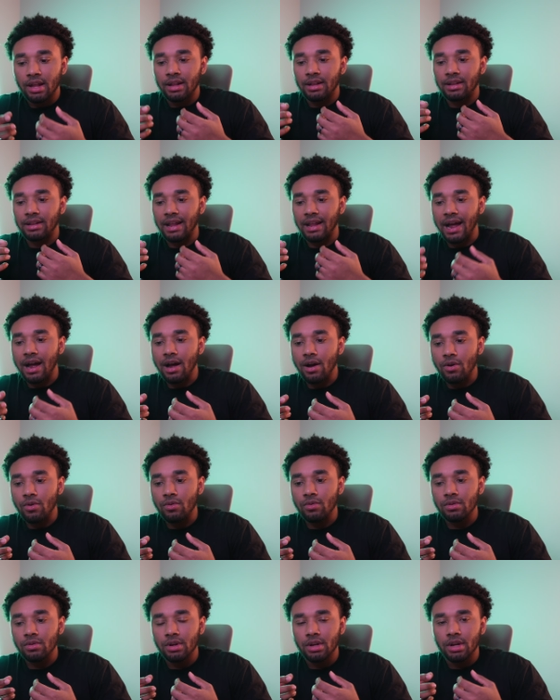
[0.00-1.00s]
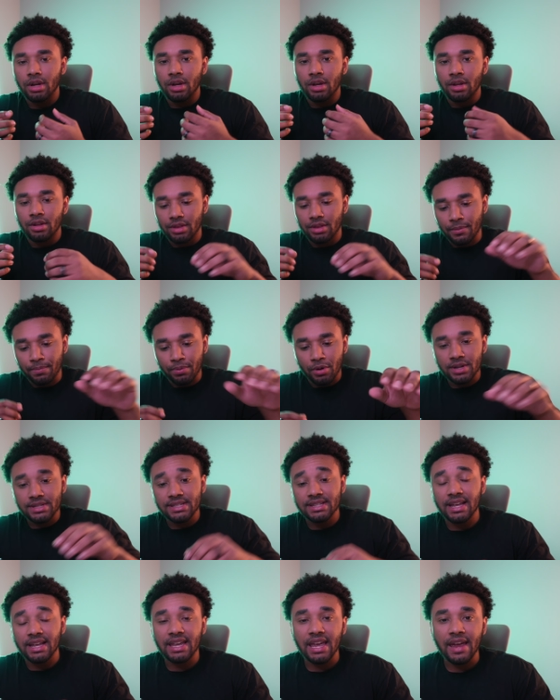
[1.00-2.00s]
Now, the
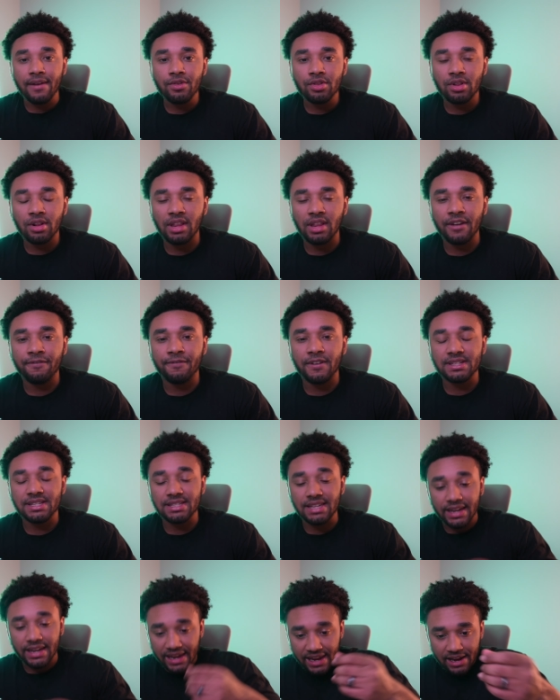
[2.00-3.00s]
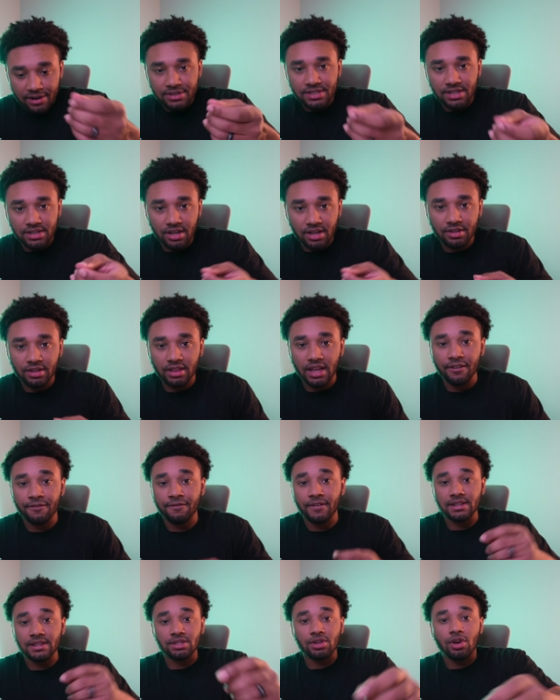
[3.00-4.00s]
person that gave you the life vest is like, here's another life
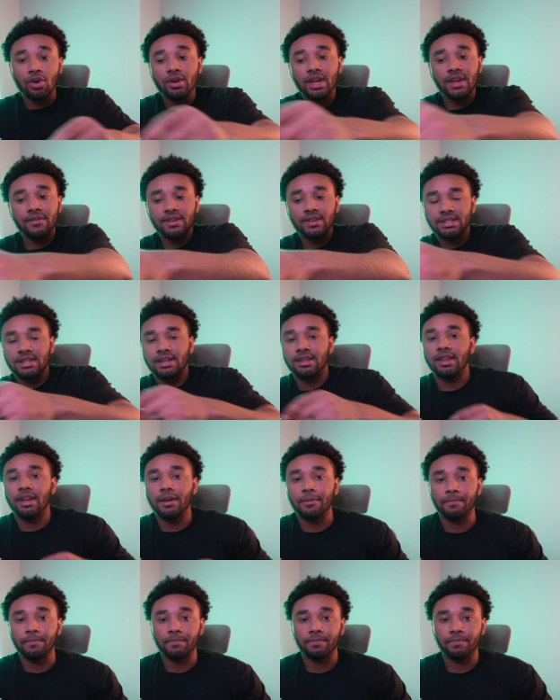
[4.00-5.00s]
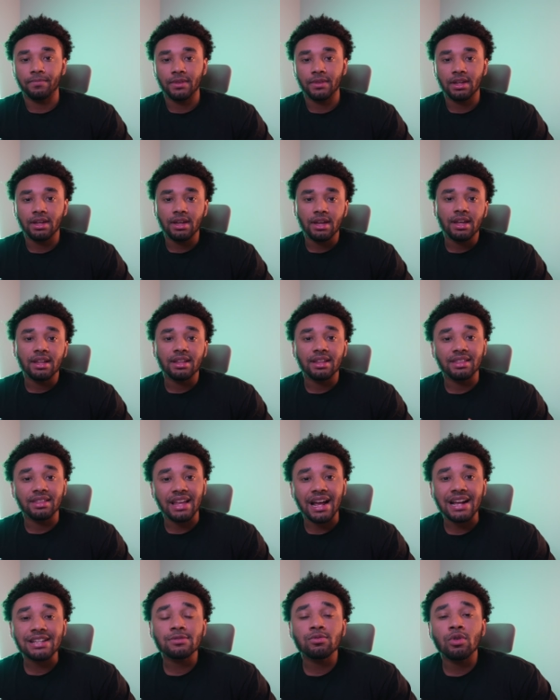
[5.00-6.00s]
vest. Go give it to them. And
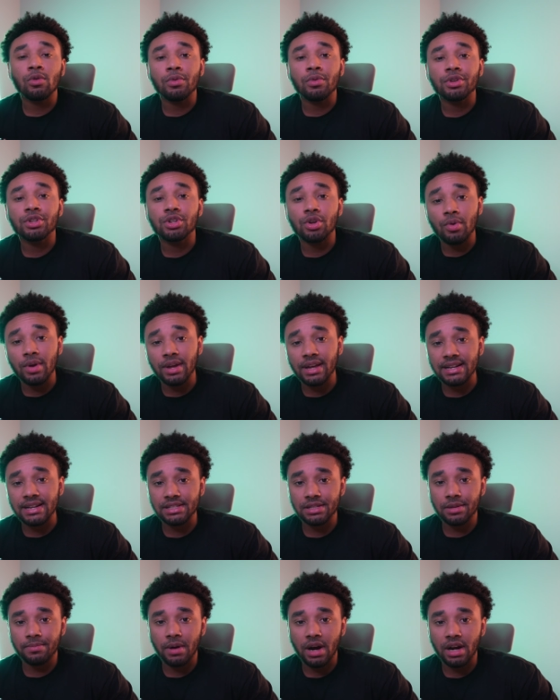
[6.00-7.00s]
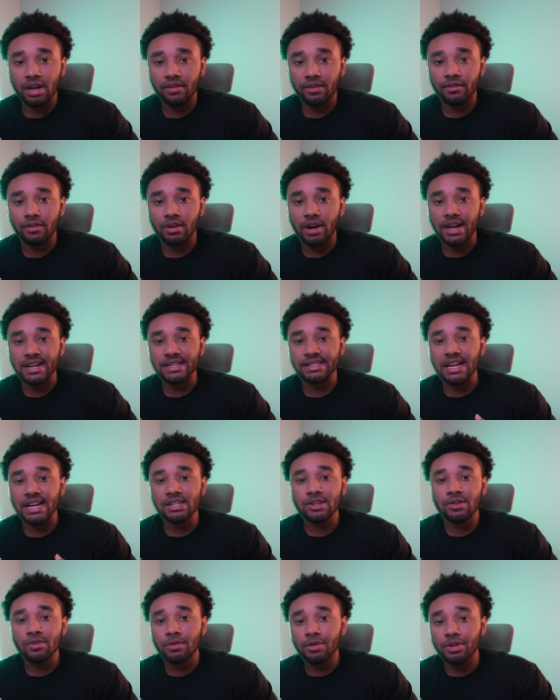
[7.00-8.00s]
that's what we're doing as the body of Christ. That's
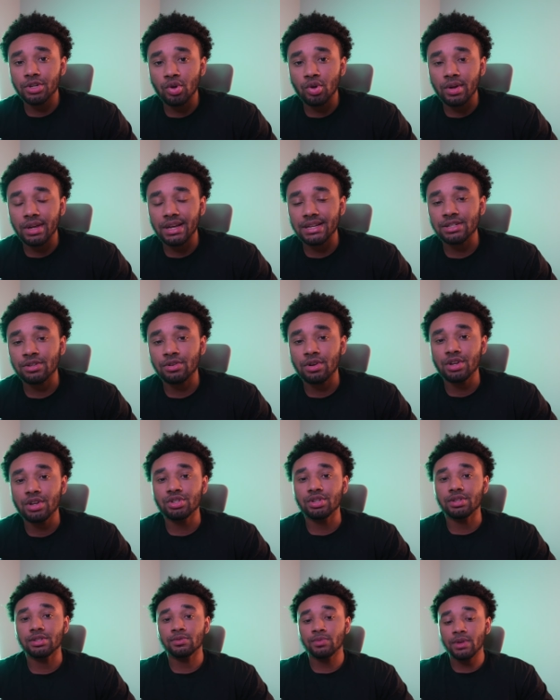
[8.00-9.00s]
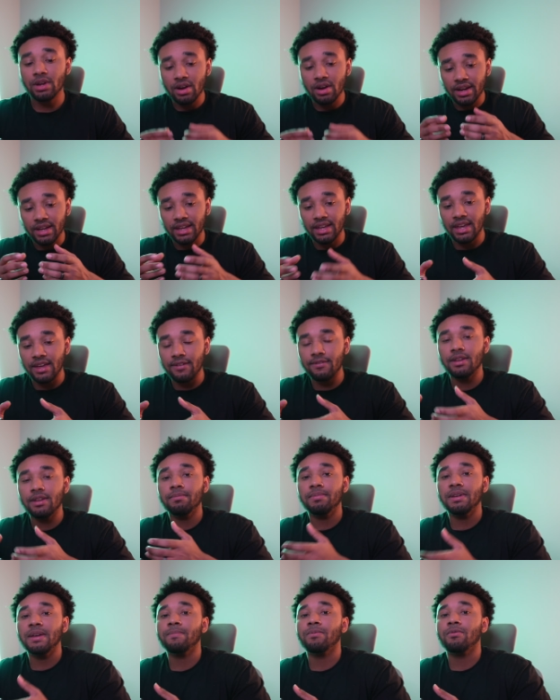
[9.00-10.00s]
what we're doing as Christians. We are giving
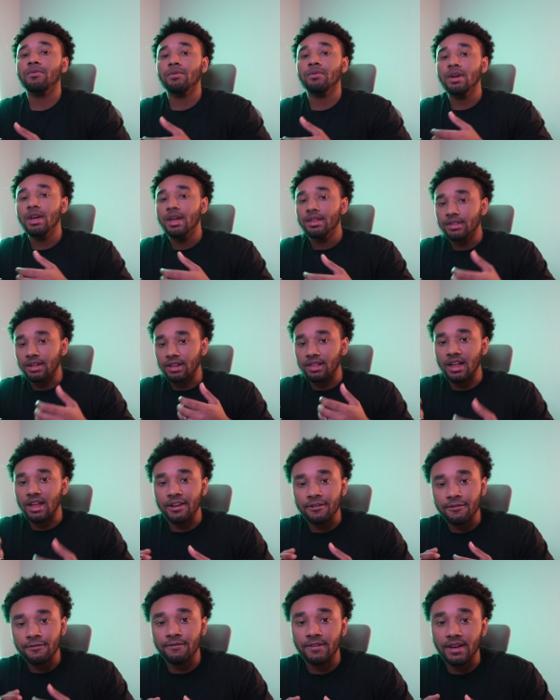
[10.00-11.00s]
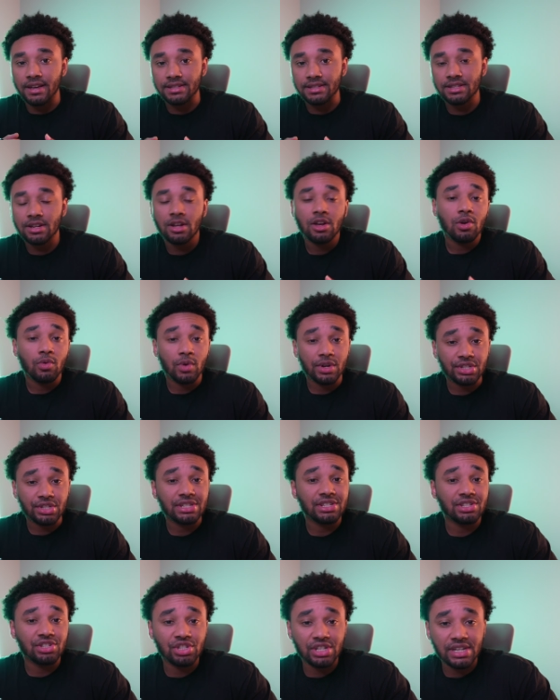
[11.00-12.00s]
people the life vest which
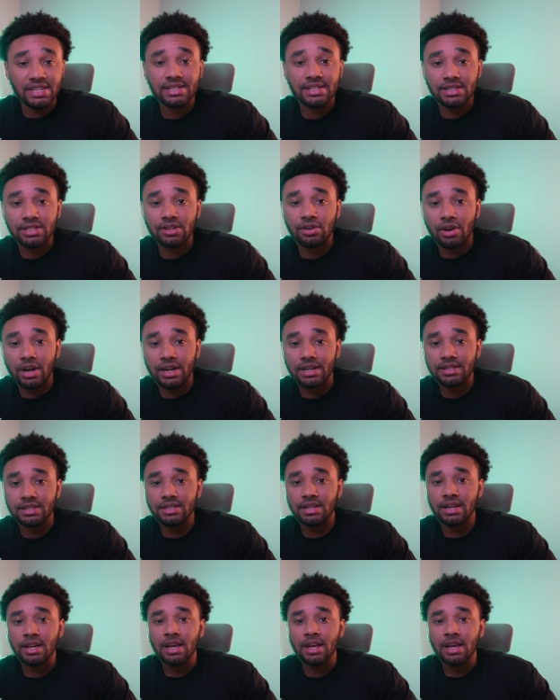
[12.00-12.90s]
is Jesus Christ.